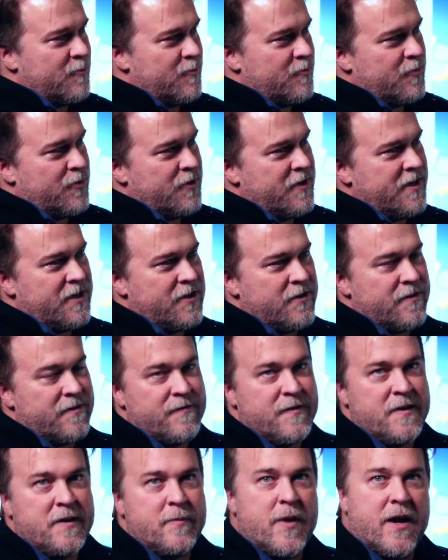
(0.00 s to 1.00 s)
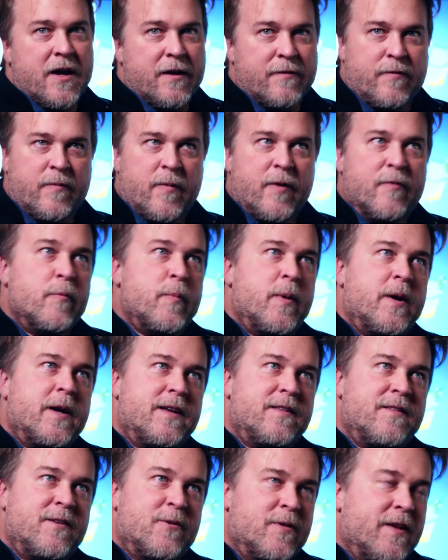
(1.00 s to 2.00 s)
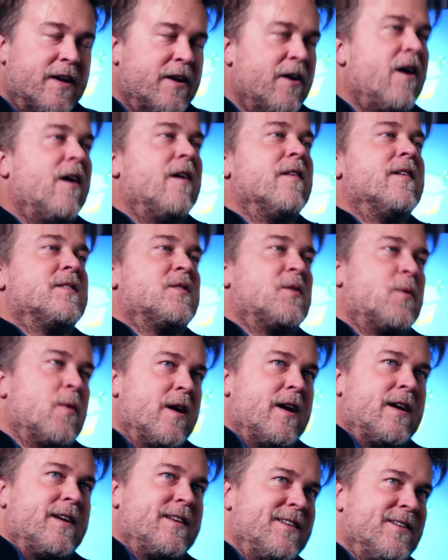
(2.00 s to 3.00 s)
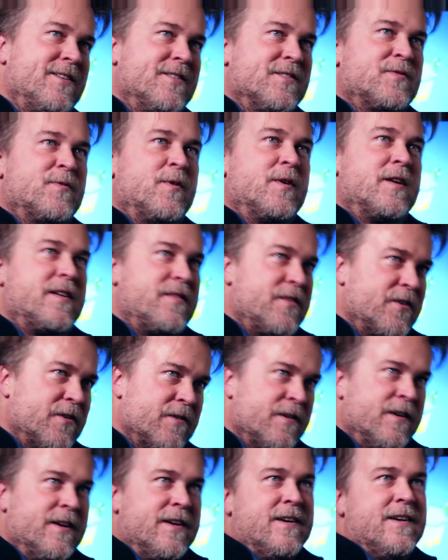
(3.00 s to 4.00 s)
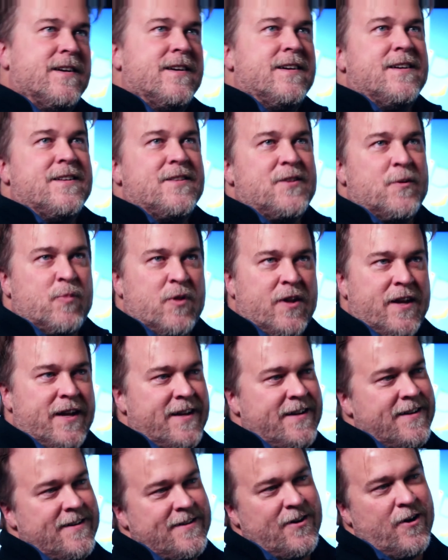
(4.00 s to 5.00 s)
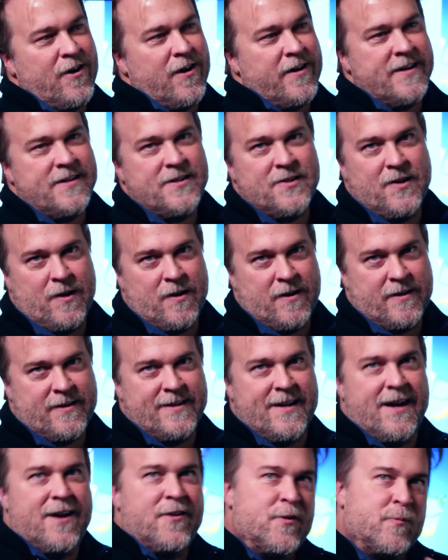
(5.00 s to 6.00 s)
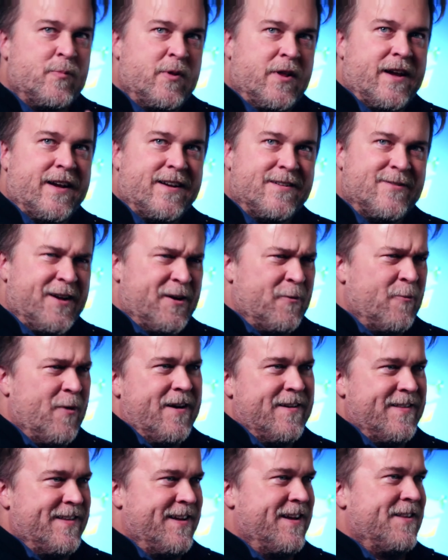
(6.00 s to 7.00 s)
pretty good feedback from everybody. They were like, "Oh, that's great! It's funny. They're playing in a honky tonk, and now they're playing like, why are they